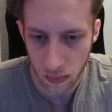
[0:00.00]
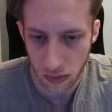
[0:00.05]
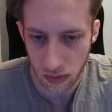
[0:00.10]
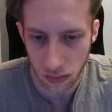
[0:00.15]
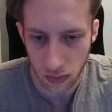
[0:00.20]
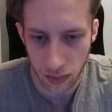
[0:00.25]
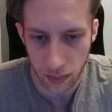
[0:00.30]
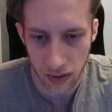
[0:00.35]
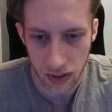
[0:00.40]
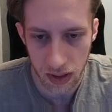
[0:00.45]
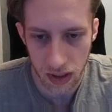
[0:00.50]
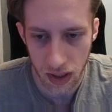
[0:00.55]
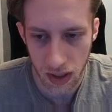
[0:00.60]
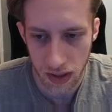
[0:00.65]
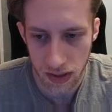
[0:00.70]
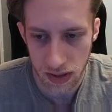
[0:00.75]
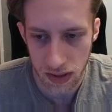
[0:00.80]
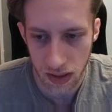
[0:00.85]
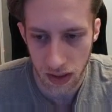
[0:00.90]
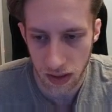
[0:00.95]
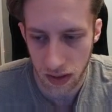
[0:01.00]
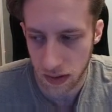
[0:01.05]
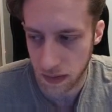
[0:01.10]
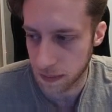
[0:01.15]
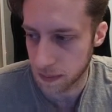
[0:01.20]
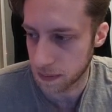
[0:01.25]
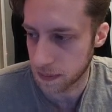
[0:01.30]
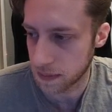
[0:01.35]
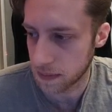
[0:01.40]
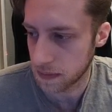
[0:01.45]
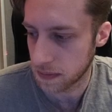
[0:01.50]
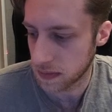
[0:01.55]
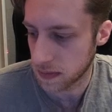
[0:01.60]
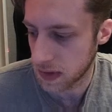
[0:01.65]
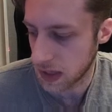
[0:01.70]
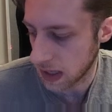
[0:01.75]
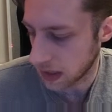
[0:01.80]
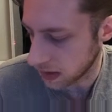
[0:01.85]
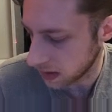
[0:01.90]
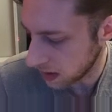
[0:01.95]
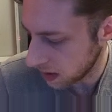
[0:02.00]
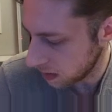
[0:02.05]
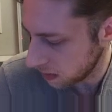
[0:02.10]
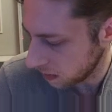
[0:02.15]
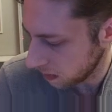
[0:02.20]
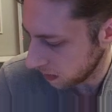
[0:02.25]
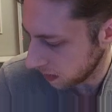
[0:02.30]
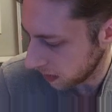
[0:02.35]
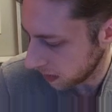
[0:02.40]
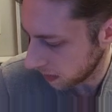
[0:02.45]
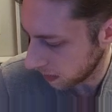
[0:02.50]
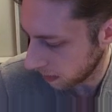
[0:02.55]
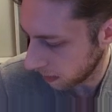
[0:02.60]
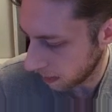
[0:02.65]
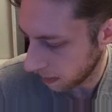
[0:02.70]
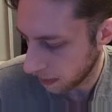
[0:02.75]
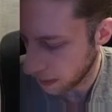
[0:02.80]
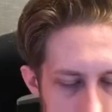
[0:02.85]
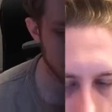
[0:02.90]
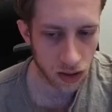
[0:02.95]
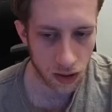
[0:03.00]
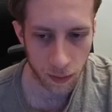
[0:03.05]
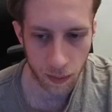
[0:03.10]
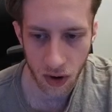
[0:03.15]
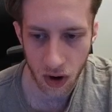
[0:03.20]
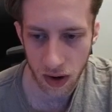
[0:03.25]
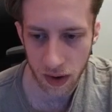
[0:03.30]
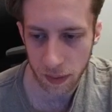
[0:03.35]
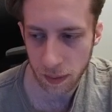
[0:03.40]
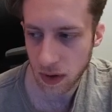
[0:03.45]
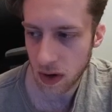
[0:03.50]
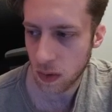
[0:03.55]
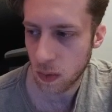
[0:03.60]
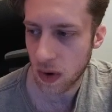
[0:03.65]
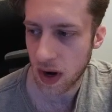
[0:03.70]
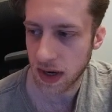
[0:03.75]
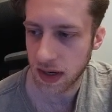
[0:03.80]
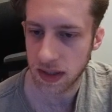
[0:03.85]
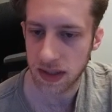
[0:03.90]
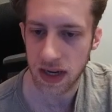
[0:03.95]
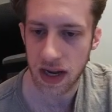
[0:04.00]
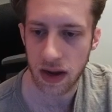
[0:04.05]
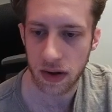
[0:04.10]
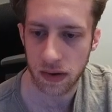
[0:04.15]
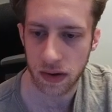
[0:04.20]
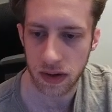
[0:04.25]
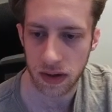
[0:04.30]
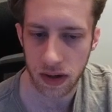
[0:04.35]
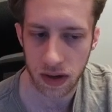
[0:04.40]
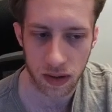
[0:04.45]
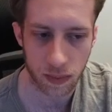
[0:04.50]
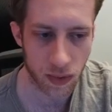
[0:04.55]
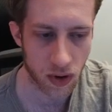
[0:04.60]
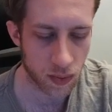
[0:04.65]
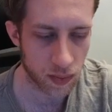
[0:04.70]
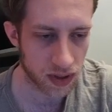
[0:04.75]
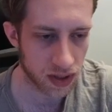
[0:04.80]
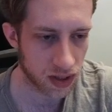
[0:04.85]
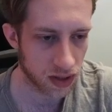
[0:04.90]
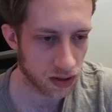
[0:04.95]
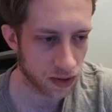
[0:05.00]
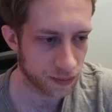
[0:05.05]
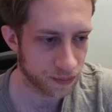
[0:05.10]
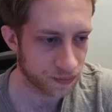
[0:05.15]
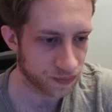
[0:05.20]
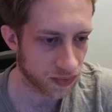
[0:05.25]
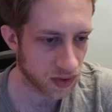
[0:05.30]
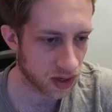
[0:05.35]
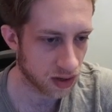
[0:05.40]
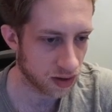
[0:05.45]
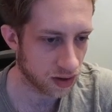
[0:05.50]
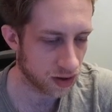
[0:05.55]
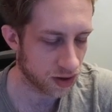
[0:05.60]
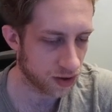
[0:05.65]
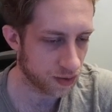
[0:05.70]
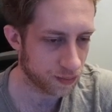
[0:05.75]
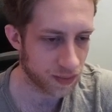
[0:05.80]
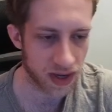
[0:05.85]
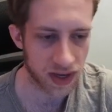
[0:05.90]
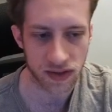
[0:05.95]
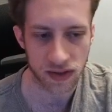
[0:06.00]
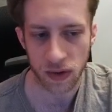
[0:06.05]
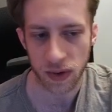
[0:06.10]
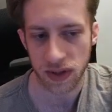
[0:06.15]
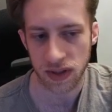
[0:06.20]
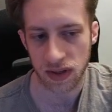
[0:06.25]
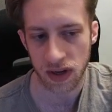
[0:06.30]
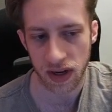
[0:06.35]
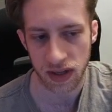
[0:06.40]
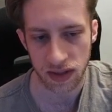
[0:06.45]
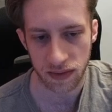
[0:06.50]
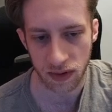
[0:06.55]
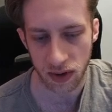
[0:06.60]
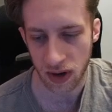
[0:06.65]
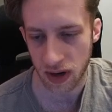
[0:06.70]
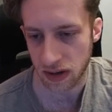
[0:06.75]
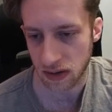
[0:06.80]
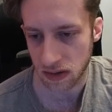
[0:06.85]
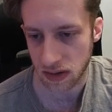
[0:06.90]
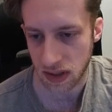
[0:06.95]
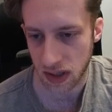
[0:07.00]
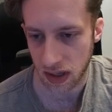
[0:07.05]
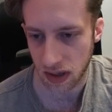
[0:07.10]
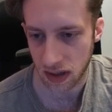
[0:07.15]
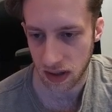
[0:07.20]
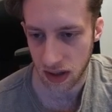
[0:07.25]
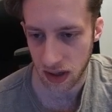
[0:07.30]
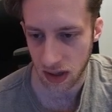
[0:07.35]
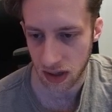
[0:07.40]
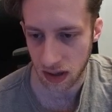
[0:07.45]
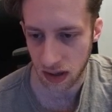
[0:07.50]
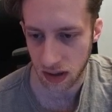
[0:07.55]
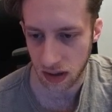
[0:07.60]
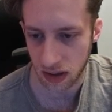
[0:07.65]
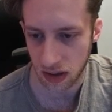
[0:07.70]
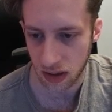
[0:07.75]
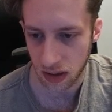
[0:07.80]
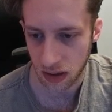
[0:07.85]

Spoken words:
3-bet the 9s again. Tick it down. Alright, I'm going to wind it down in a moment here. As always, guys, if you're interested in